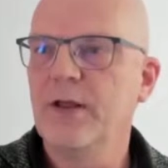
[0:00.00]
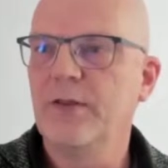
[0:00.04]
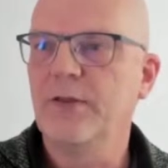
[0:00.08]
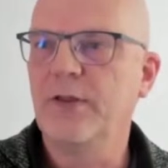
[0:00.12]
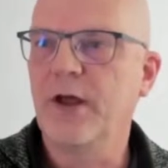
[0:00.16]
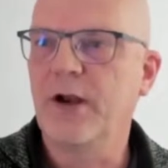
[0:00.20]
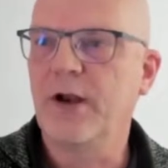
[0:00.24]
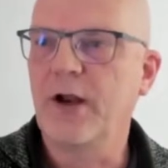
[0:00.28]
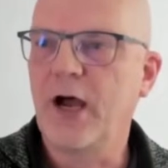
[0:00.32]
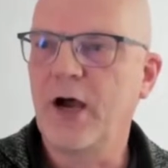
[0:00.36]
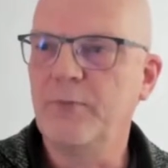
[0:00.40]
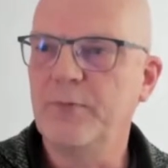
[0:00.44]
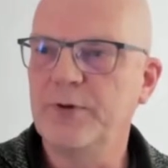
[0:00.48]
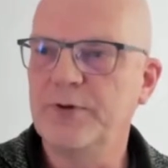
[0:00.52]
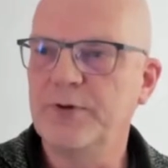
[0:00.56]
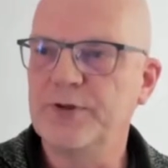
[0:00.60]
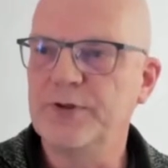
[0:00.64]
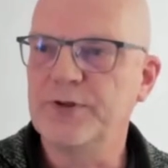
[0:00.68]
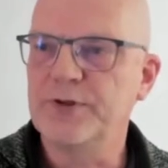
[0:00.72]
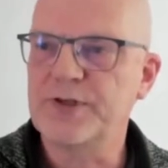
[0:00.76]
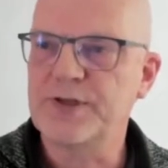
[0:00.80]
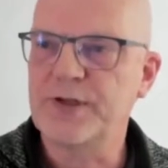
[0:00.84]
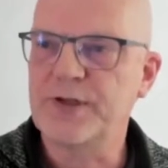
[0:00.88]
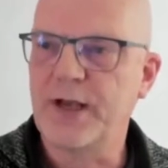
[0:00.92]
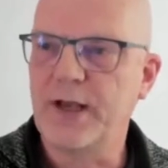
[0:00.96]
Then I would
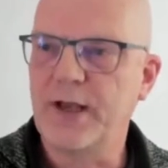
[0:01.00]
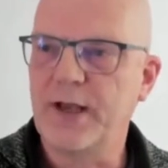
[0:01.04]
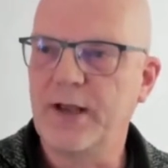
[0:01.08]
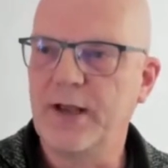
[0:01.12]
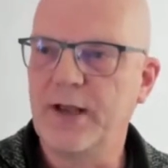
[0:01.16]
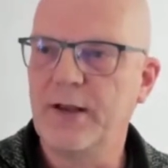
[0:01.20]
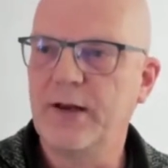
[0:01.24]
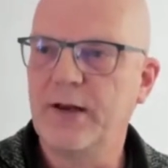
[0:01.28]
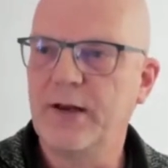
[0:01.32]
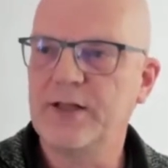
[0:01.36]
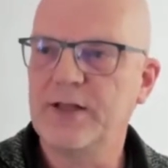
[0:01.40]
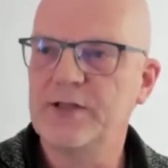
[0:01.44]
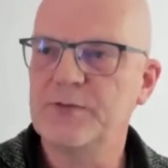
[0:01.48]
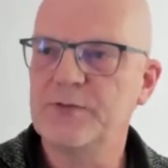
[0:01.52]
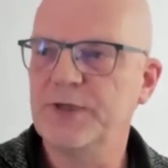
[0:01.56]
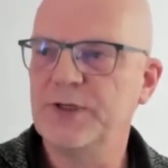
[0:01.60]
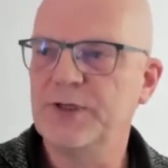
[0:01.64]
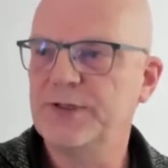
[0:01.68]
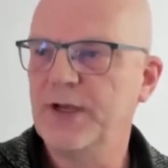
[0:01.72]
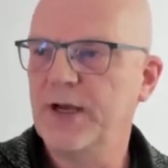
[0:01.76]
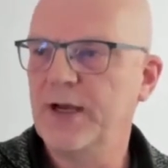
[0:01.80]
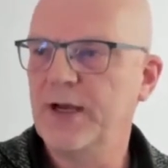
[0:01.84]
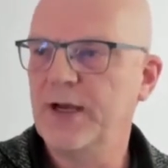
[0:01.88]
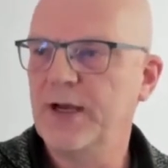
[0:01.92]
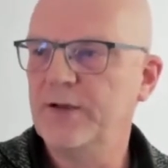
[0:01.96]
just say, let me
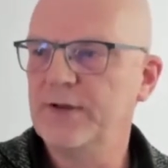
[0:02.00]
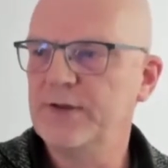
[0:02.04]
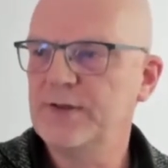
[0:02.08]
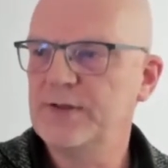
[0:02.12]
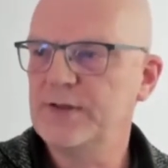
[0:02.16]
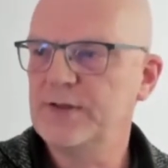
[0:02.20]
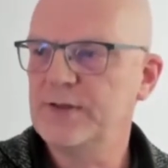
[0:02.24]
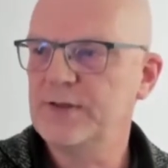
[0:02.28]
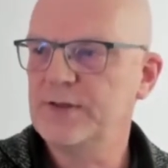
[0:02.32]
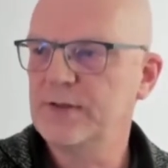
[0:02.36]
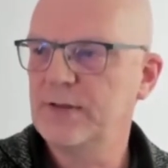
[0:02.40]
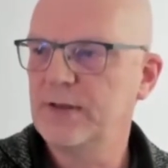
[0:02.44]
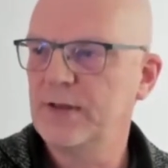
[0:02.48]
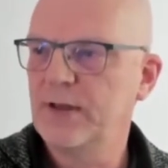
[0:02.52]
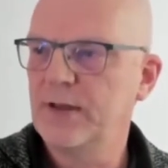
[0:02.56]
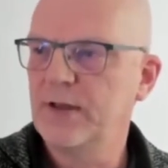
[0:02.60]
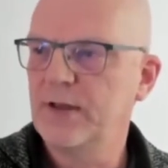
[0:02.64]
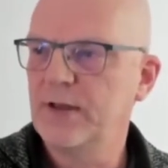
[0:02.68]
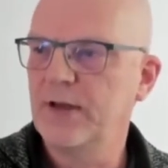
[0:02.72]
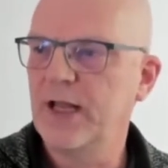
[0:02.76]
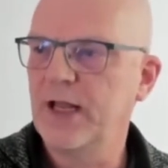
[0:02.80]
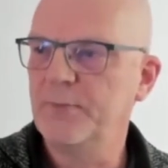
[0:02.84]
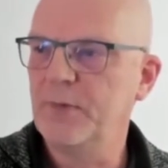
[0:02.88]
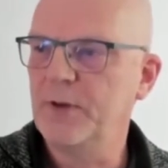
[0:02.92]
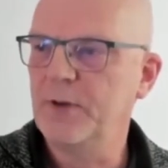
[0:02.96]
share this.
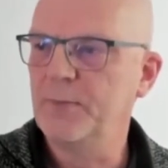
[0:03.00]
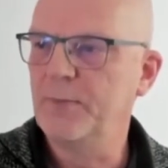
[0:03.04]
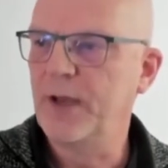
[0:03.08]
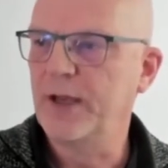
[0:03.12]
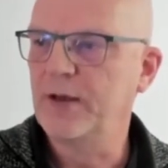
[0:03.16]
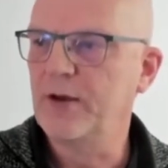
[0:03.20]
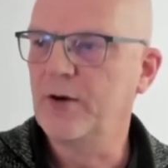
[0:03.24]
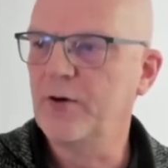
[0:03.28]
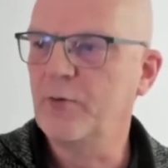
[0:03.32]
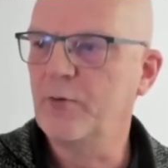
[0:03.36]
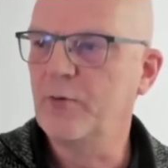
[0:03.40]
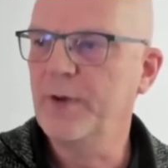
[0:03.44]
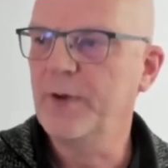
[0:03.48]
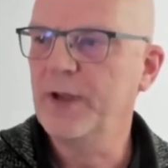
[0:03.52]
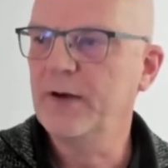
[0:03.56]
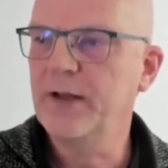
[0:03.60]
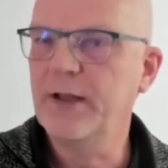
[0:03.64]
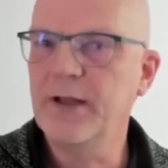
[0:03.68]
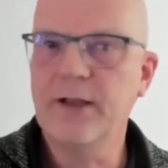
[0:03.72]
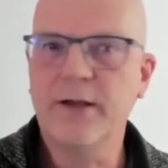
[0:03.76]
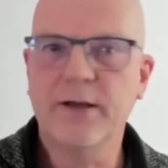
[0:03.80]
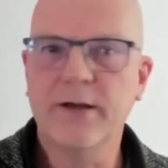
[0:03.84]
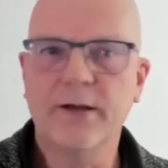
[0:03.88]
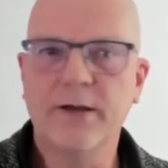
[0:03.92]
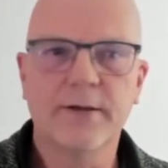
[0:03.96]
Let me make a quick
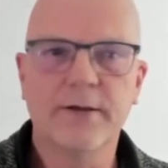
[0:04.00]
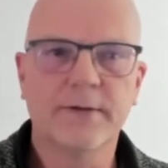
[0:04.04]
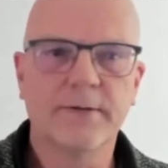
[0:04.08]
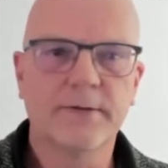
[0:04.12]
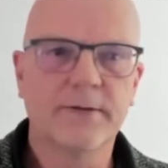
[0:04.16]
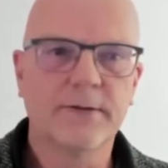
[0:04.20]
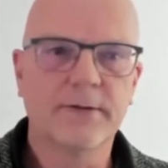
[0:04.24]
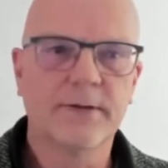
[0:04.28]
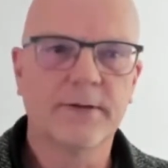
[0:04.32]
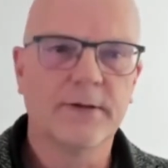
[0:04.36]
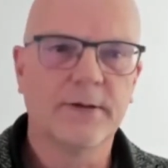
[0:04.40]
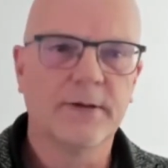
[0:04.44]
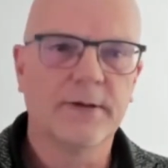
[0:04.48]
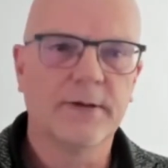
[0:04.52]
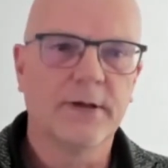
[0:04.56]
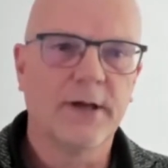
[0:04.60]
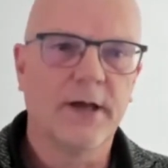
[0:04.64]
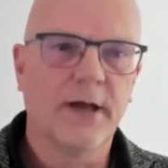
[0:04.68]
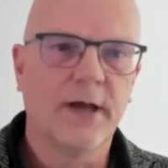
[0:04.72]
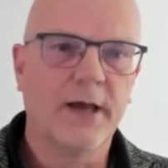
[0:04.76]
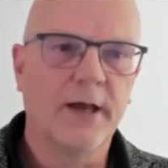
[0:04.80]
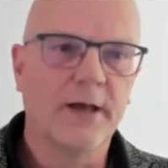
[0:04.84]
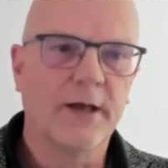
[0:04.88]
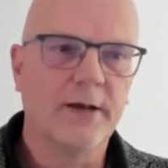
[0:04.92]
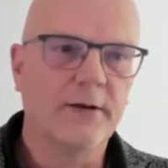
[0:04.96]
link.
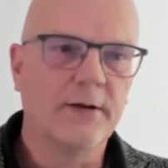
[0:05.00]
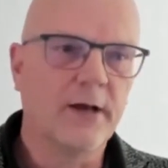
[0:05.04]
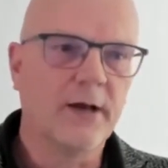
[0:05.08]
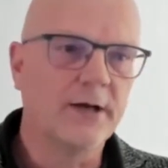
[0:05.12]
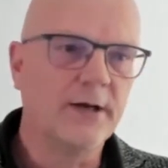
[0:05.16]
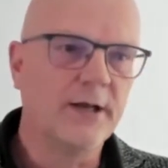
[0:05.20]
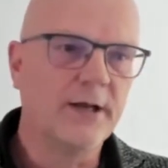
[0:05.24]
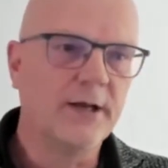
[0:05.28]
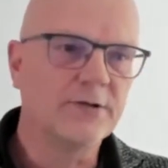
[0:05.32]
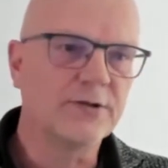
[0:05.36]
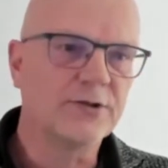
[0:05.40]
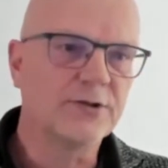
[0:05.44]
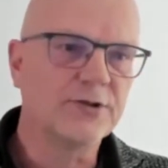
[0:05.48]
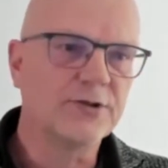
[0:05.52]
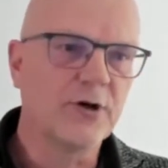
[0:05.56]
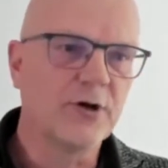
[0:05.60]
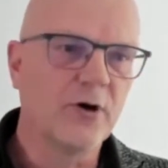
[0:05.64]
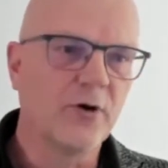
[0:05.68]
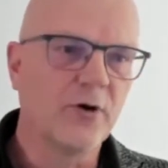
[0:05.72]
And I need to show